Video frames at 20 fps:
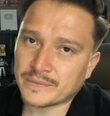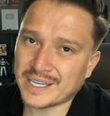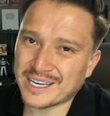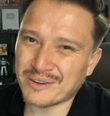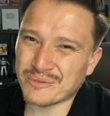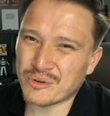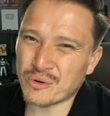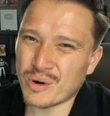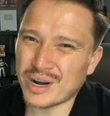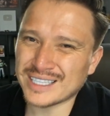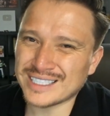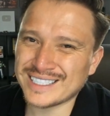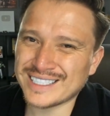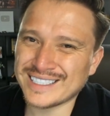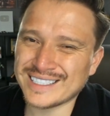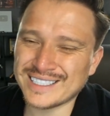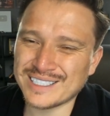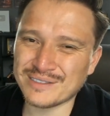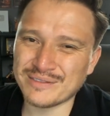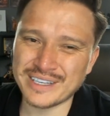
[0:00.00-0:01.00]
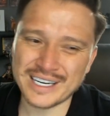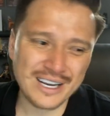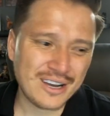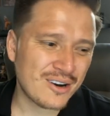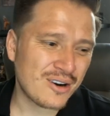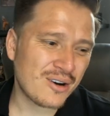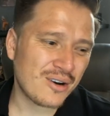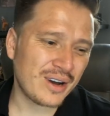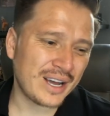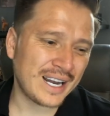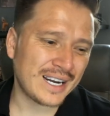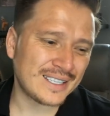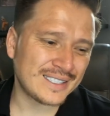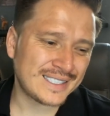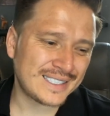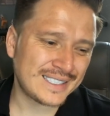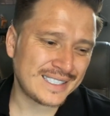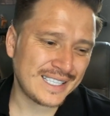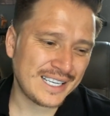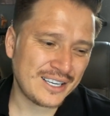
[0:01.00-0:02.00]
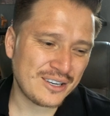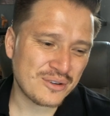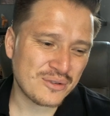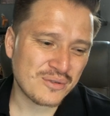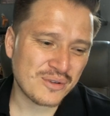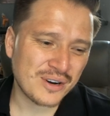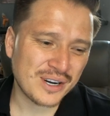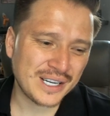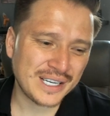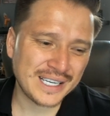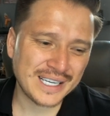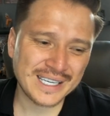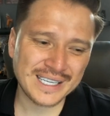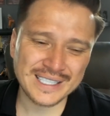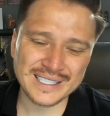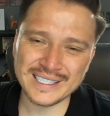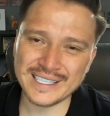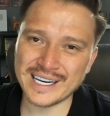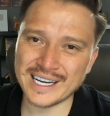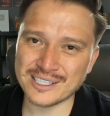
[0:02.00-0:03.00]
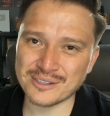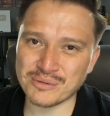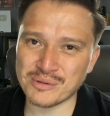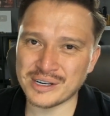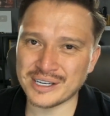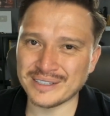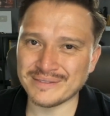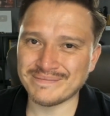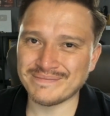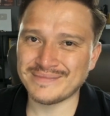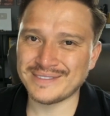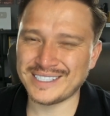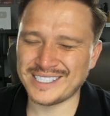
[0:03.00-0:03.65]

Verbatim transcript: Thank you for watching this video, and I'll see you on uh, the next one.